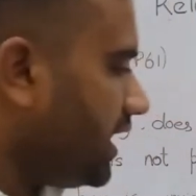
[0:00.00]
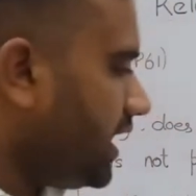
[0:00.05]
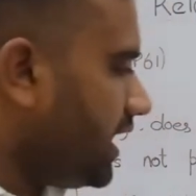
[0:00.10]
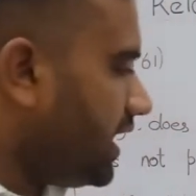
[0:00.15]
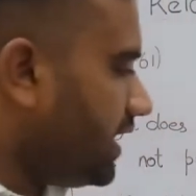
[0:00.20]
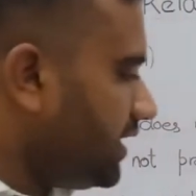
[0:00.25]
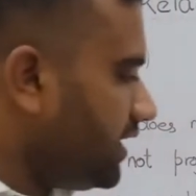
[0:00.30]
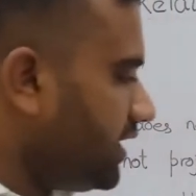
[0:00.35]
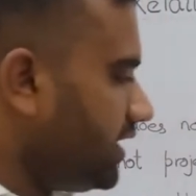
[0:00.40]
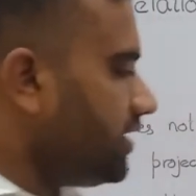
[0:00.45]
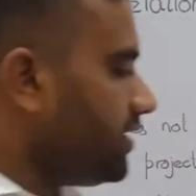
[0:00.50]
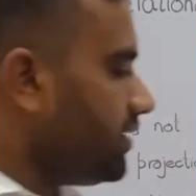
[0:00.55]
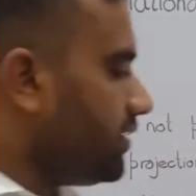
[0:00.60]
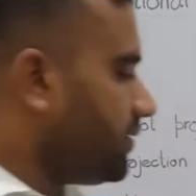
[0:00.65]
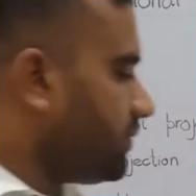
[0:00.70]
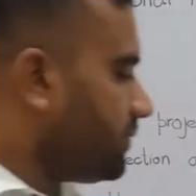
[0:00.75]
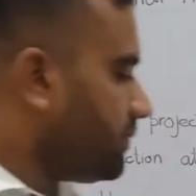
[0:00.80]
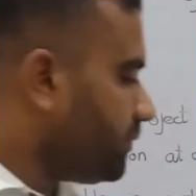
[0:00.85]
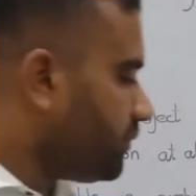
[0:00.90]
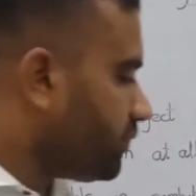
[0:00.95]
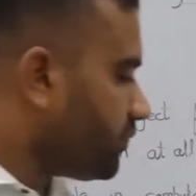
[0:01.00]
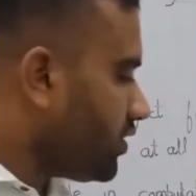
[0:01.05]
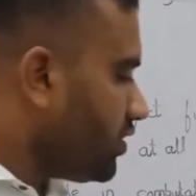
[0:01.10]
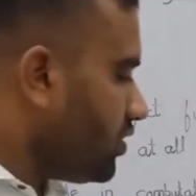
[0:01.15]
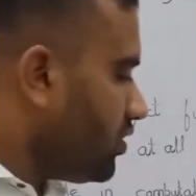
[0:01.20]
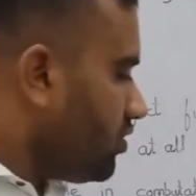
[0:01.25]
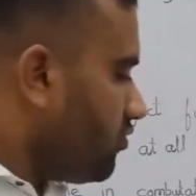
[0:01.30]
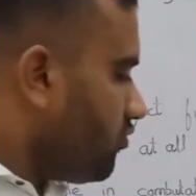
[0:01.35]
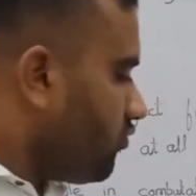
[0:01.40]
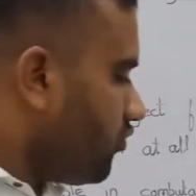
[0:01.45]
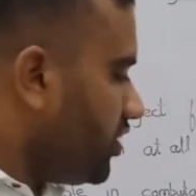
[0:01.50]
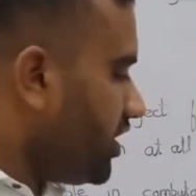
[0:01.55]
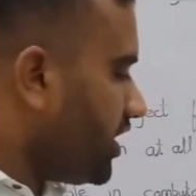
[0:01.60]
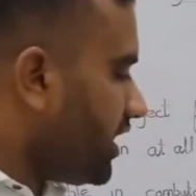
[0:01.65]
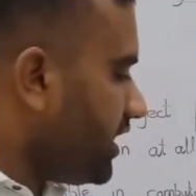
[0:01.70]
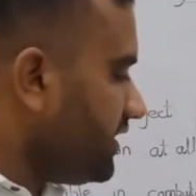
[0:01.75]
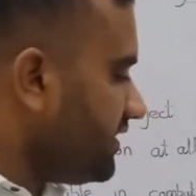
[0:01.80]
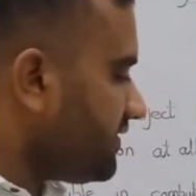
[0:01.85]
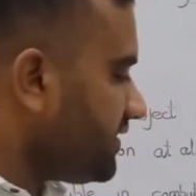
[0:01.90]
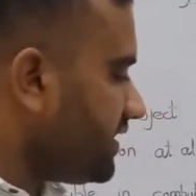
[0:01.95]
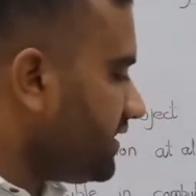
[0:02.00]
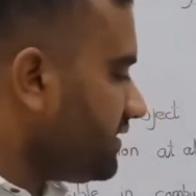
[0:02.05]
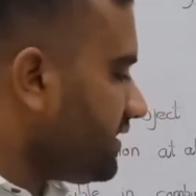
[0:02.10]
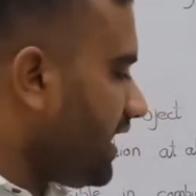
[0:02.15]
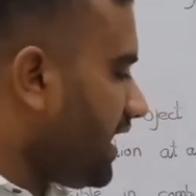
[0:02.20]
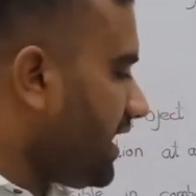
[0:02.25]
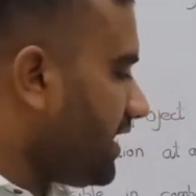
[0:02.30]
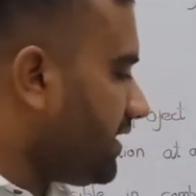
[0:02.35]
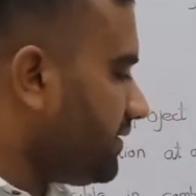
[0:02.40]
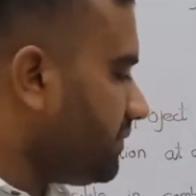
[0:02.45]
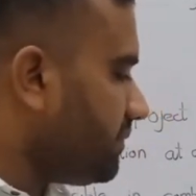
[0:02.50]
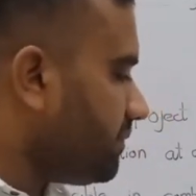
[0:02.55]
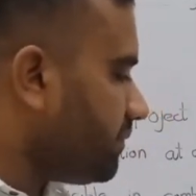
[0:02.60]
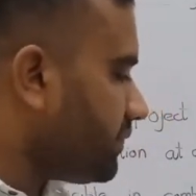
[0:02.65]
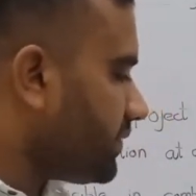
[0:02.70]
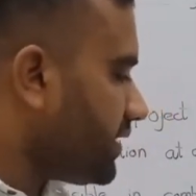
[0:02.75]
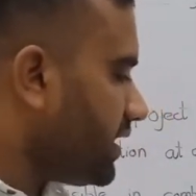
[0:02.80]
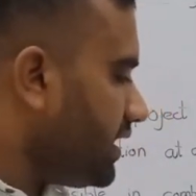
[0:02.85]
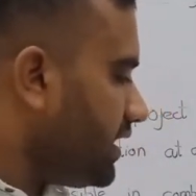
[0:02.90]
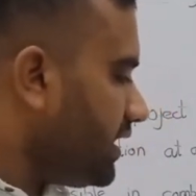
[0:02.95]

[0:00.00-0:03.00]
And here we can say that